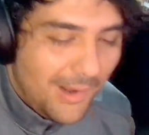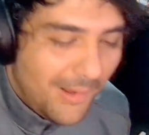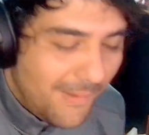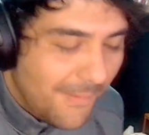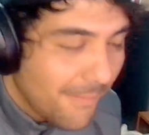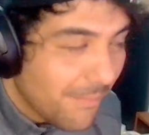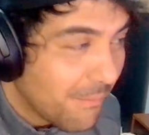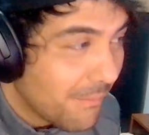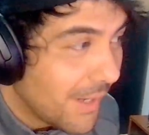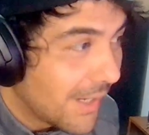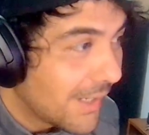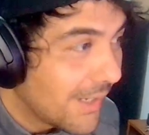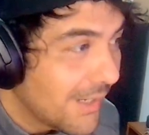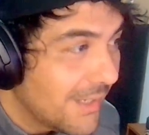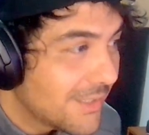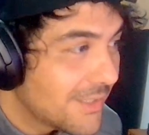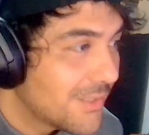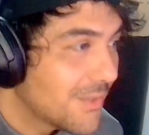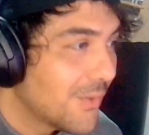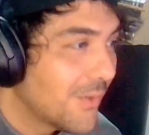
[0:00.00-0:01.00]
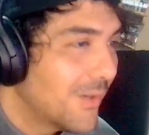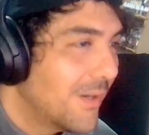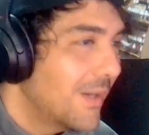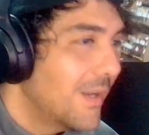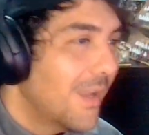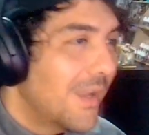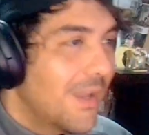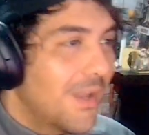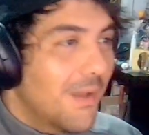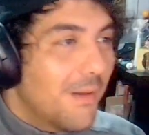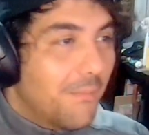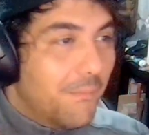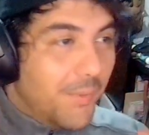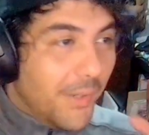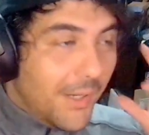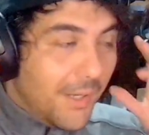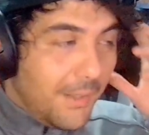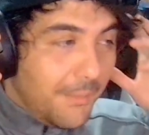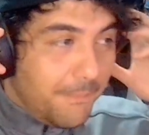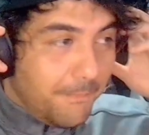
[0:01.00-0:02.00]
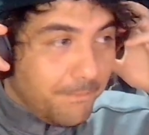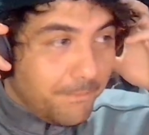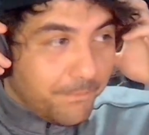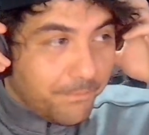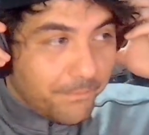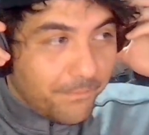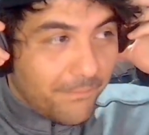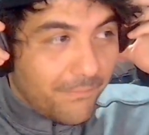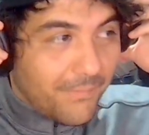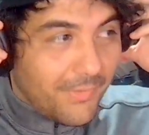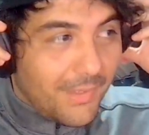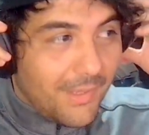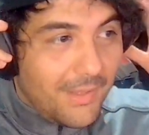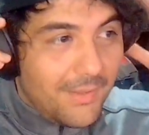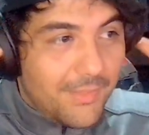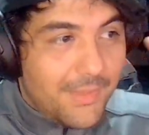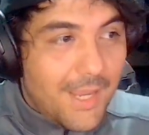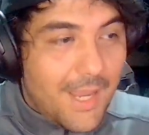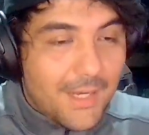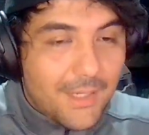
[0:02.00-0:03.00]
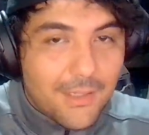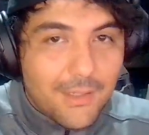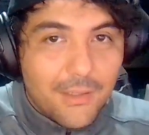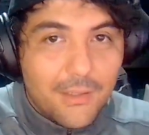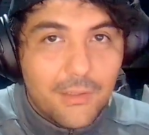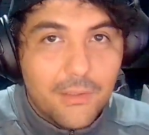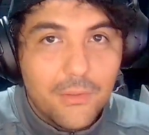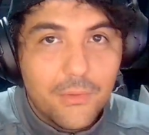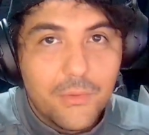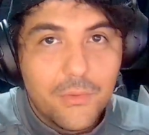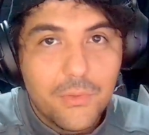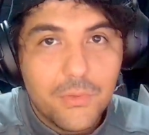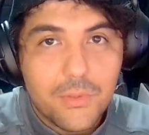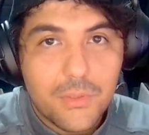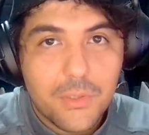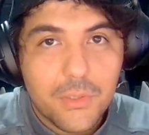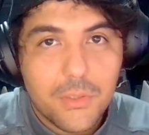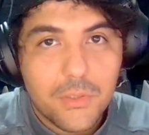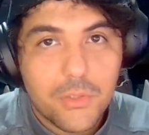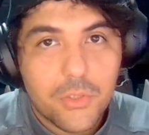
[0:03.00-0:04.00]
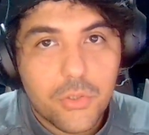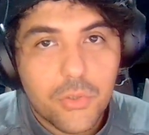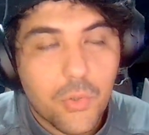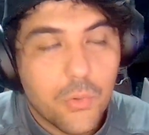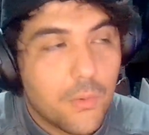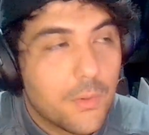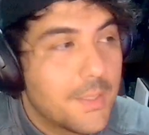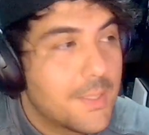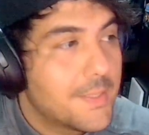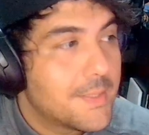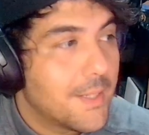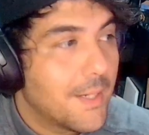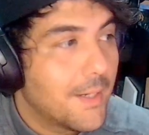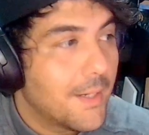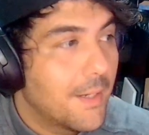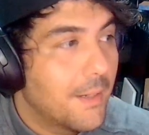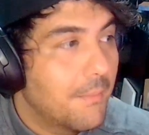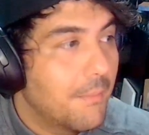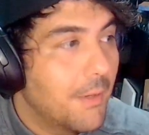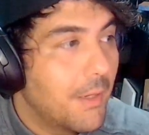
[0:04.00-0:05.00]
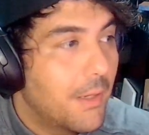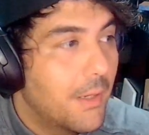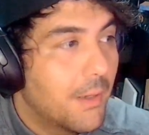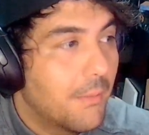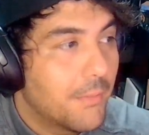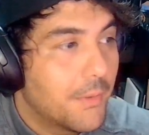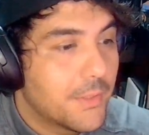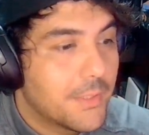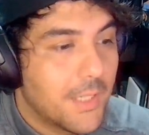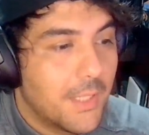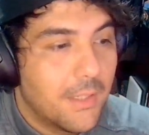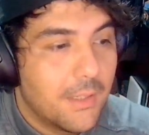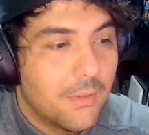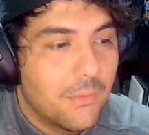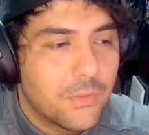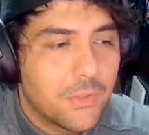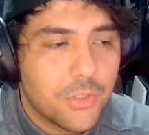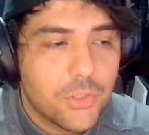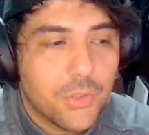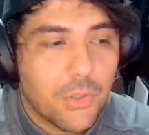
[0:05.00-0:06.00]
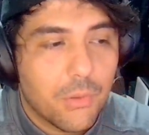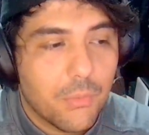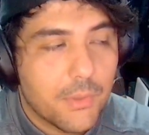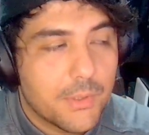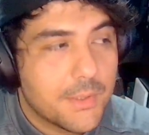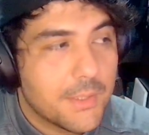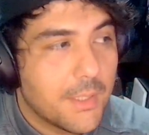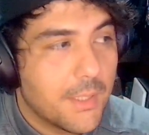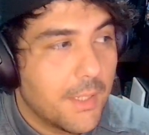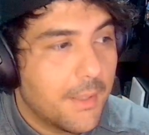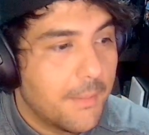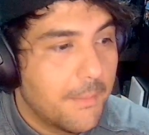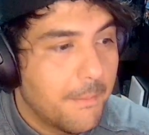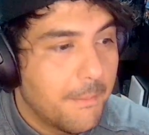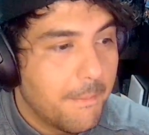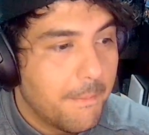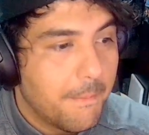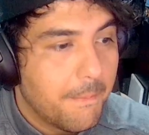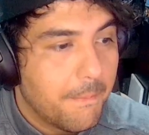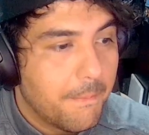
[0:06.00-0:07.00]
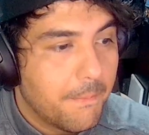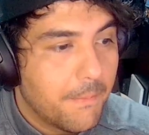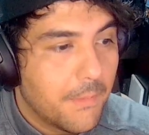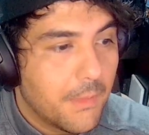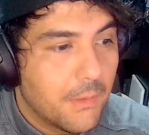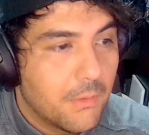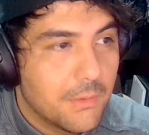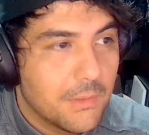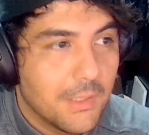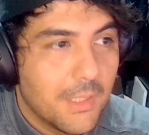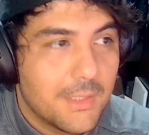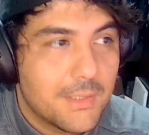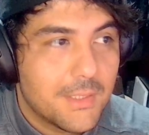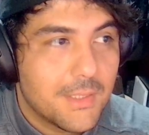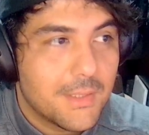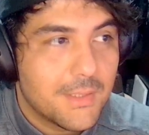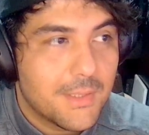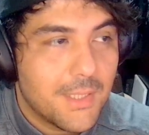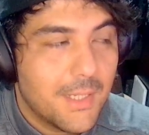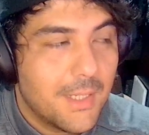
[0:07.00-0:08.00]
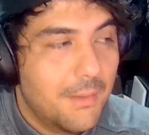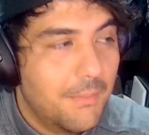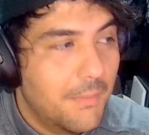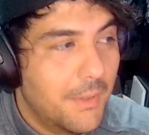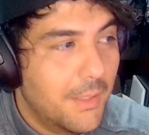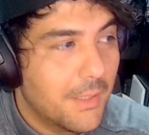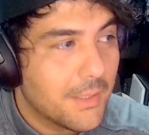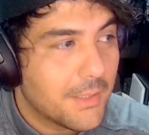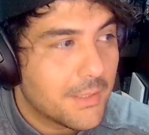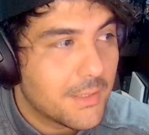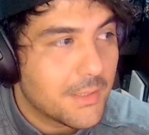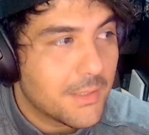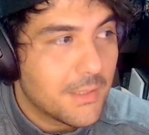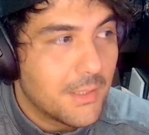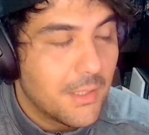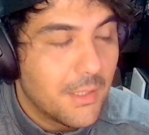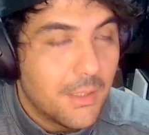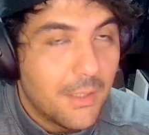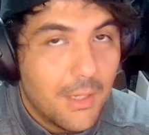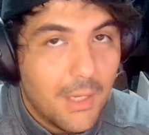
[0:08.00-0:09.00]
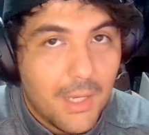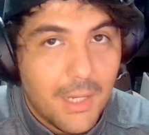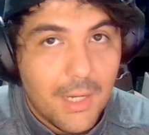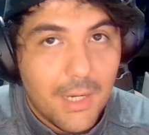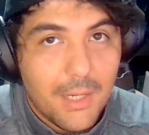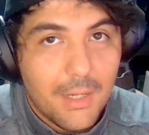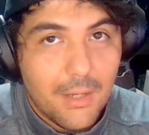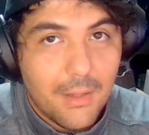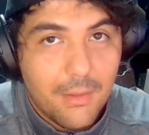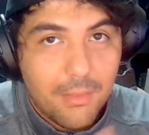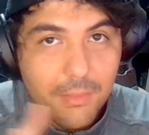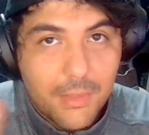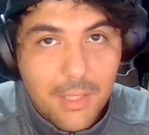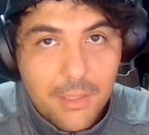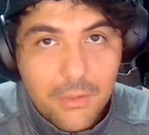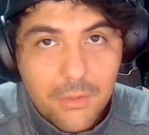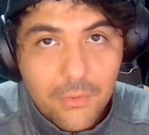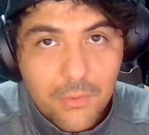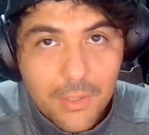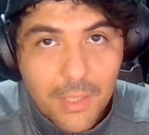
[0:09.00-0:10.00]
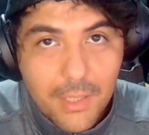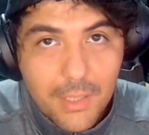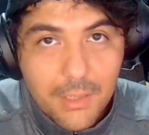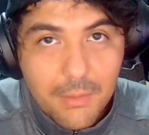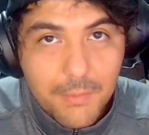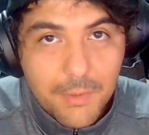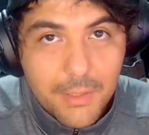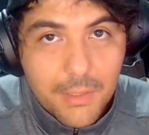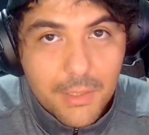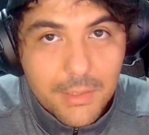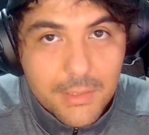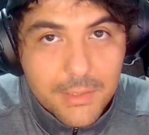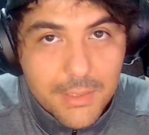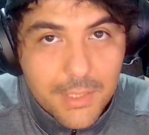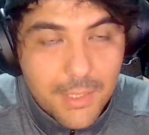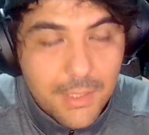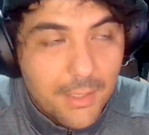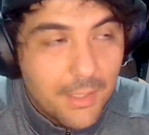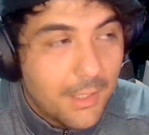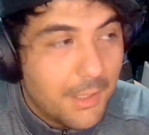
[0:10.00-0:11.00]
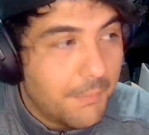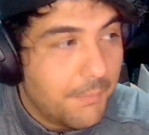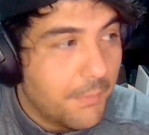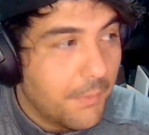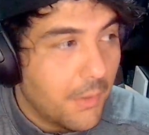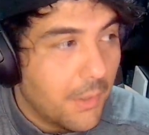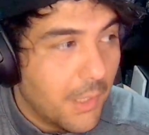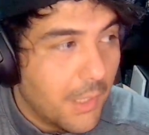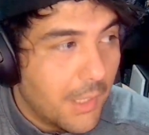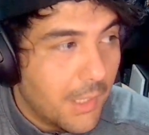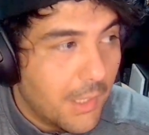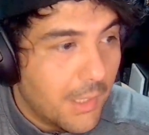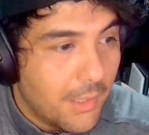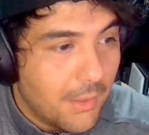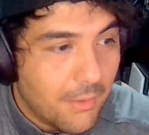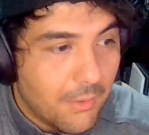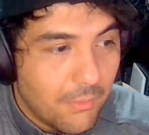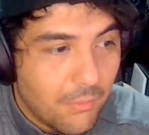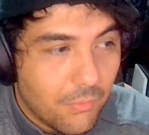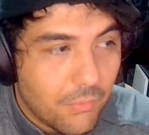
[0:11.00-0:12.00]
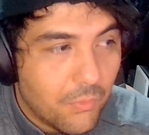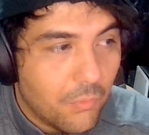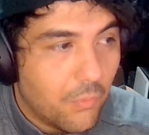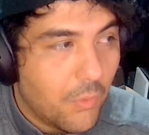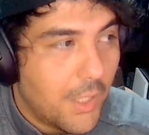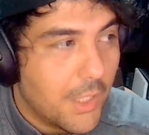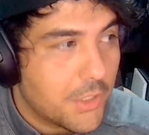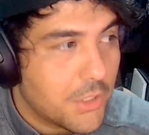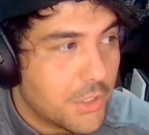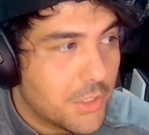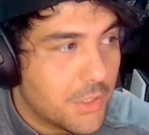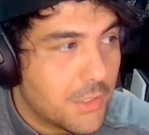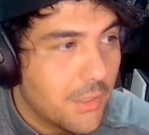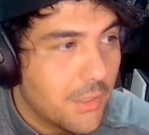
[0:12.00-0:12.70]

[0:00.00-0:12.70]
my kind of story. But that concludes story time number 10. It was a short one tonight. Lesson. And thank you to anybody that stayed up, watched